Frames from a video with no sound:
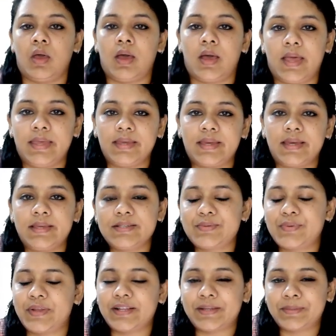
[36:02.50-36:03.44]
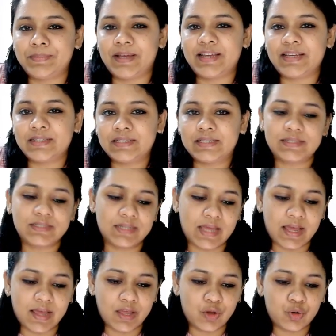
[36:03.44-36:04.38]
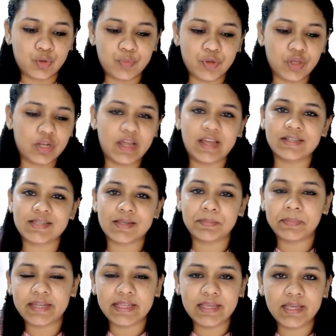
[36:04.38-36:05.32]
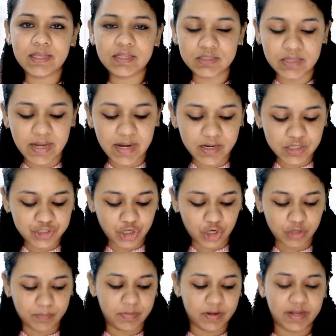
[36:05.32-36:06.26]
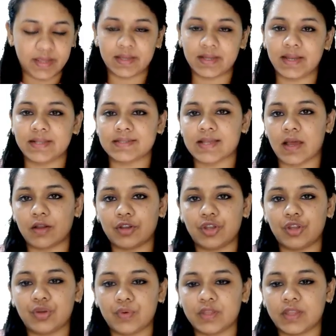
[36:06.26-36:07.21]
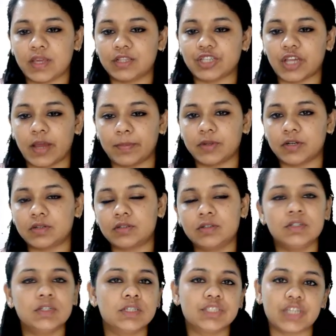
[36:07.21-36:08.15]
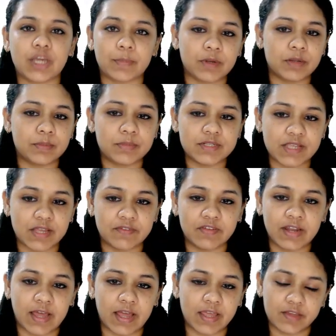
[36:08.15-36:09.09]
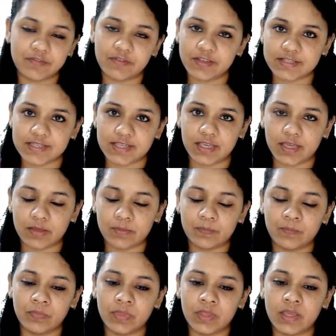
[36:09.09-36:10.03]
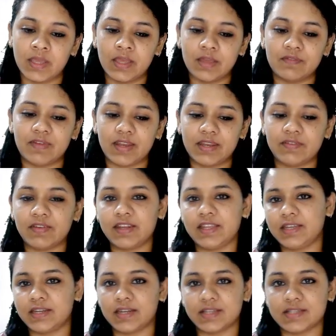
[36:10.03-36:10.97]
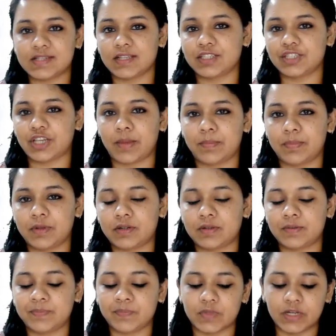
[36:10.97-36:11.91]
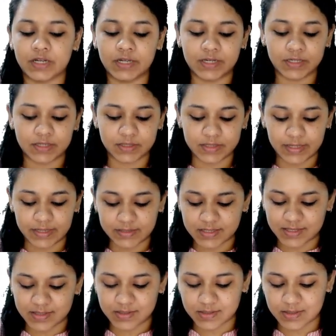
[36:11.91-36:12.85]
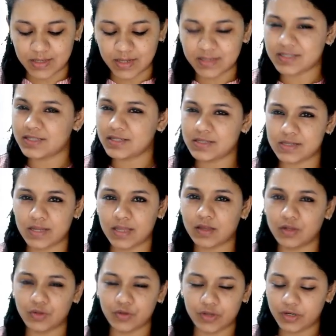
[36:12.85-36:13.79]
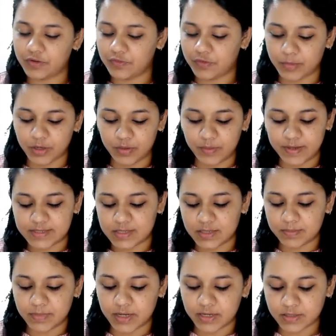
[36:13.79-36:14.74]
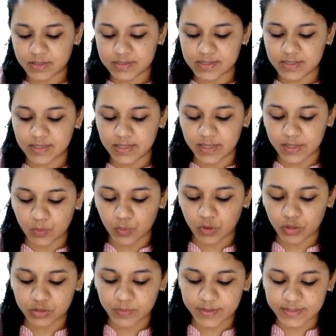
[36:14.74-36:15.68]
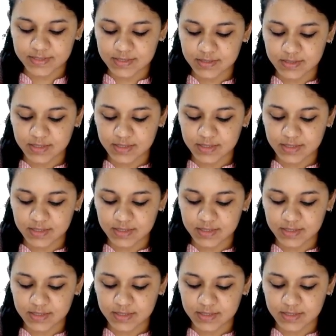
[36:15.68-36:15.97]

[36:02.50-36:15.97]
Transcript: Hi guys, welcome back. I hope you all had some tea, had a short break. Let's continue with our chapter number 7, IFSEA. Very interesting chapter. Let's just take a look at it from a question bank to see like what questions